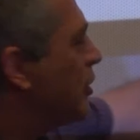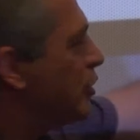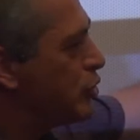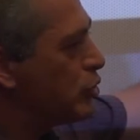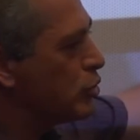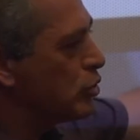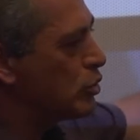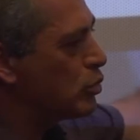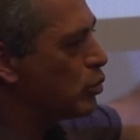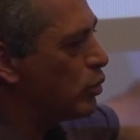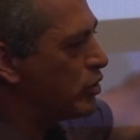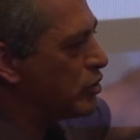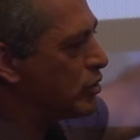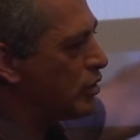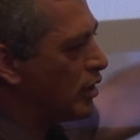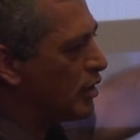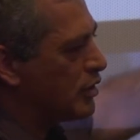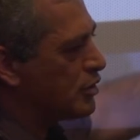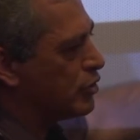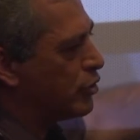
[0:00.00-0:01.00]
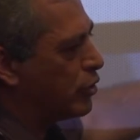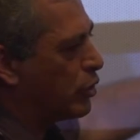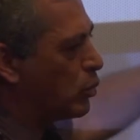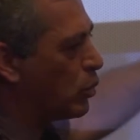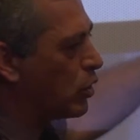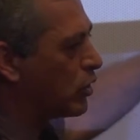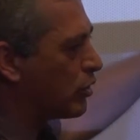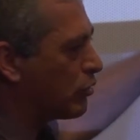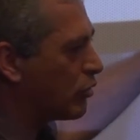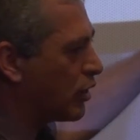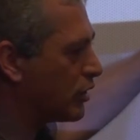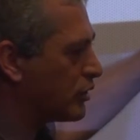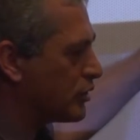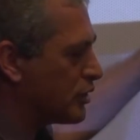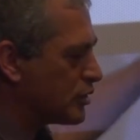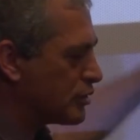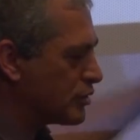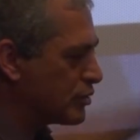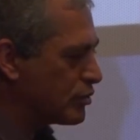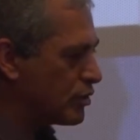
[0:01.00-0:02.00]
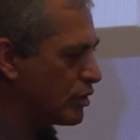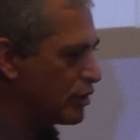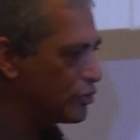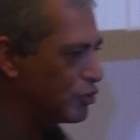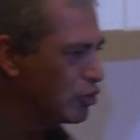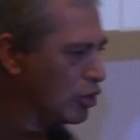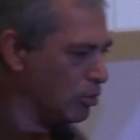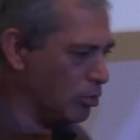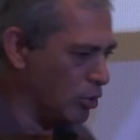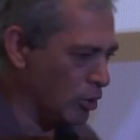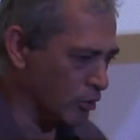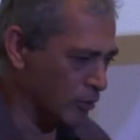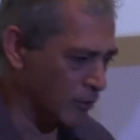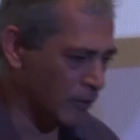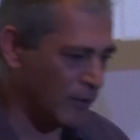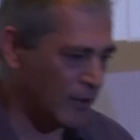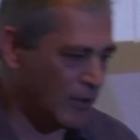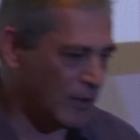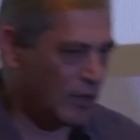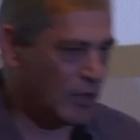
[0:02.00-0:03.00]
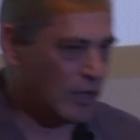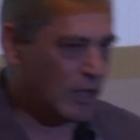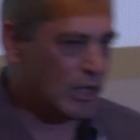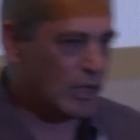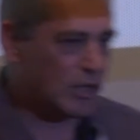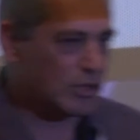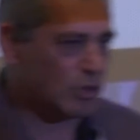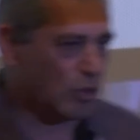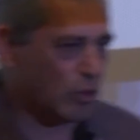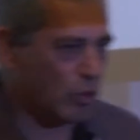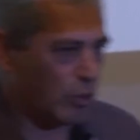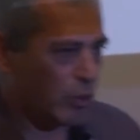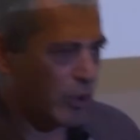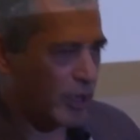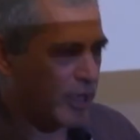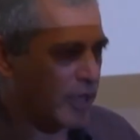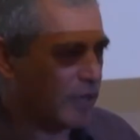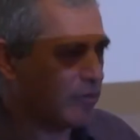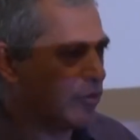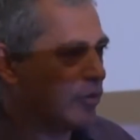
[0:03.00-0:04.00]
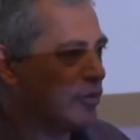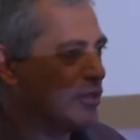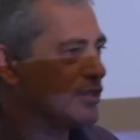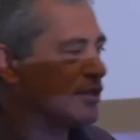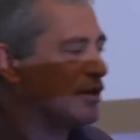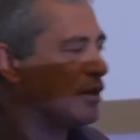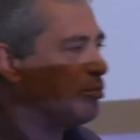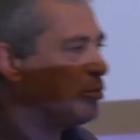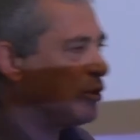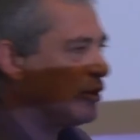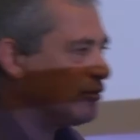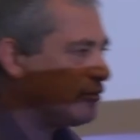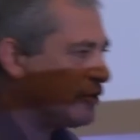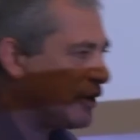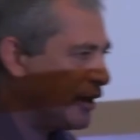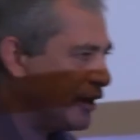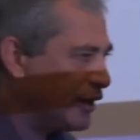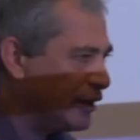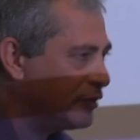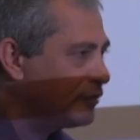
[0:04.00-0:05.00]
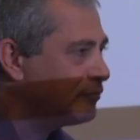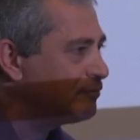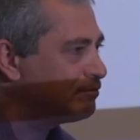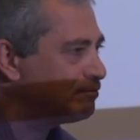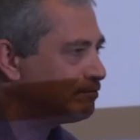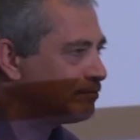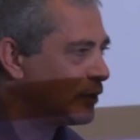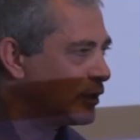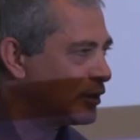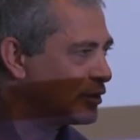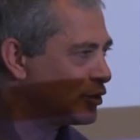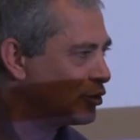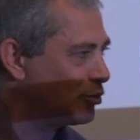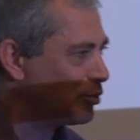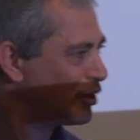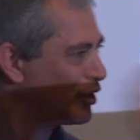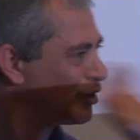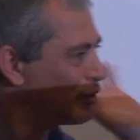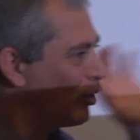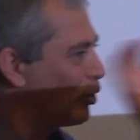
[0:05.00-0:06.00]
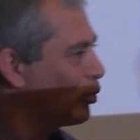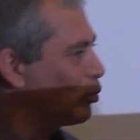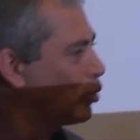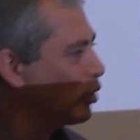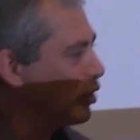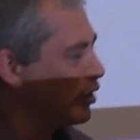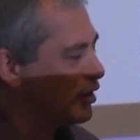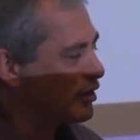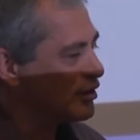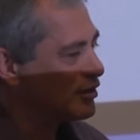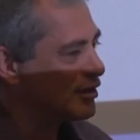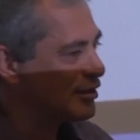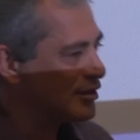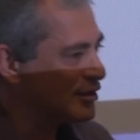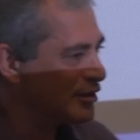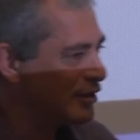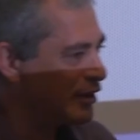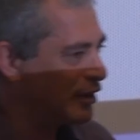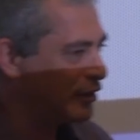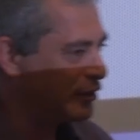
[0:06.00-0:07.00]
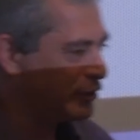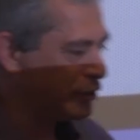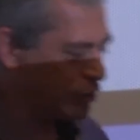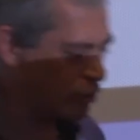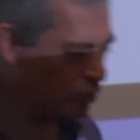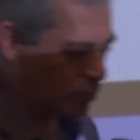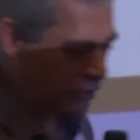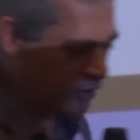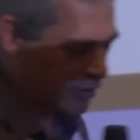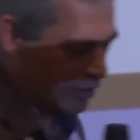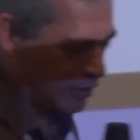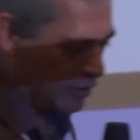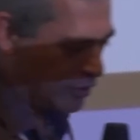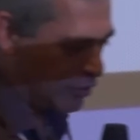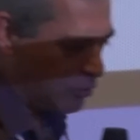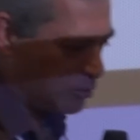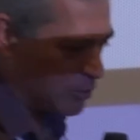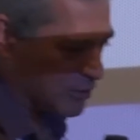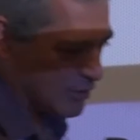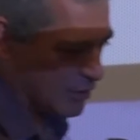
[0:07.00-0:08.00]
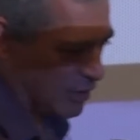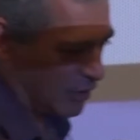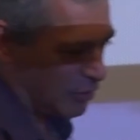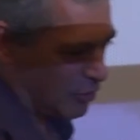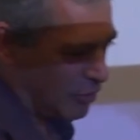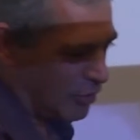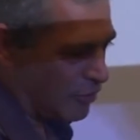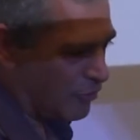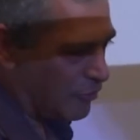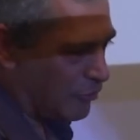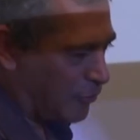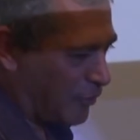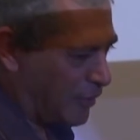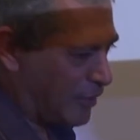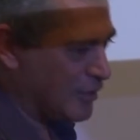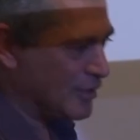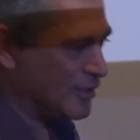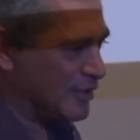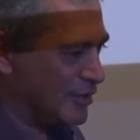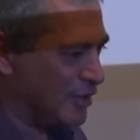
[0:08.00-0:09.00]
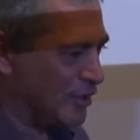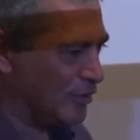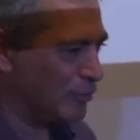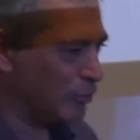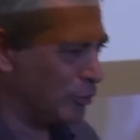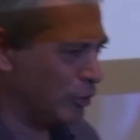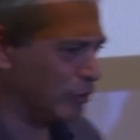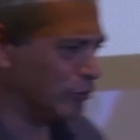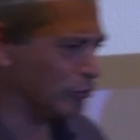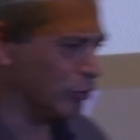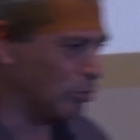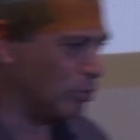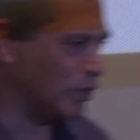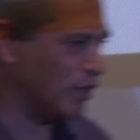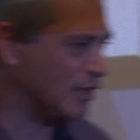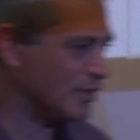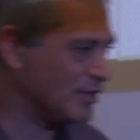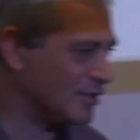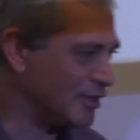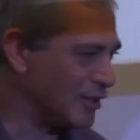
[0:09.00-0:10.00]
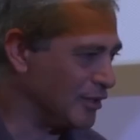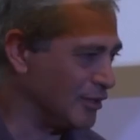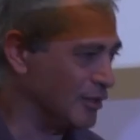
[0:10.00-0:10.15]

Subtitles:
choose which cluster you want to run this job on. So again, very simplified. Assuming it all works, it's still, in OpenStack, not everything is still fully robust.